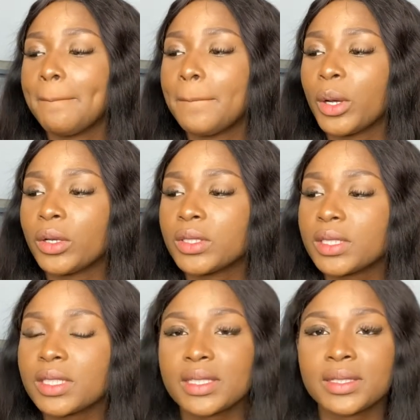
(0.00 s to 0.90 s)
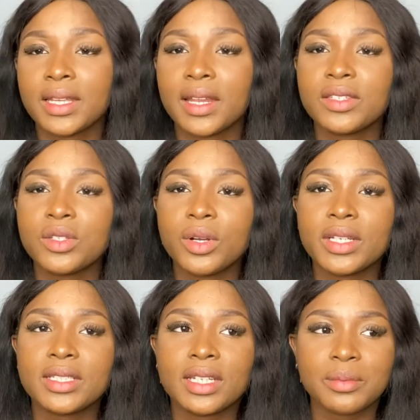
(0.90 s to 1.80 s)
But then I saw a
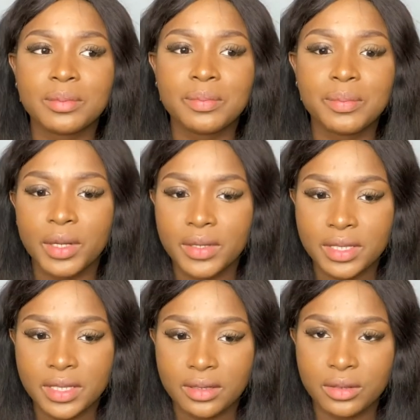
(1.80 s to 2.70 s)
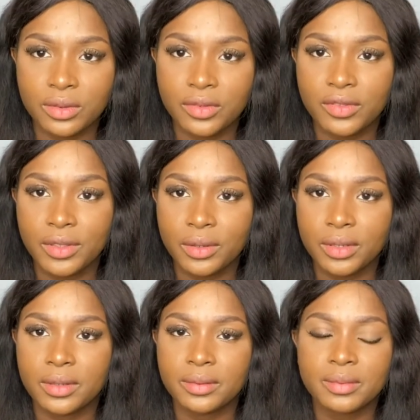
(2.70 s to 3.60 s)
dead person on the floor.
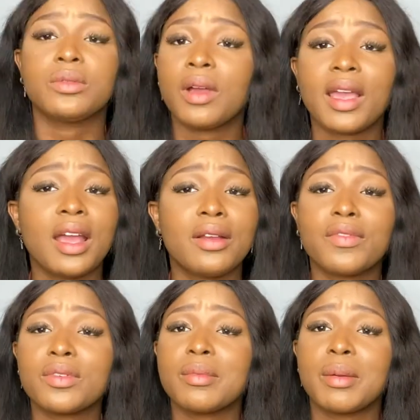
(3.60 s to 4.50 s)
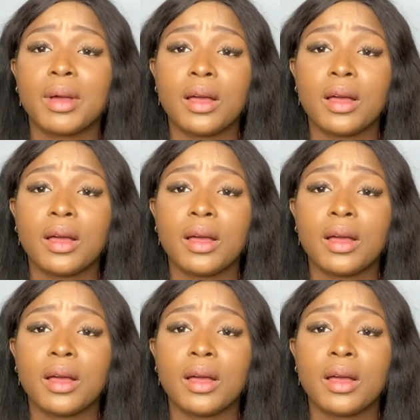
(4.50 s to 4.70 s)
I can't even remember.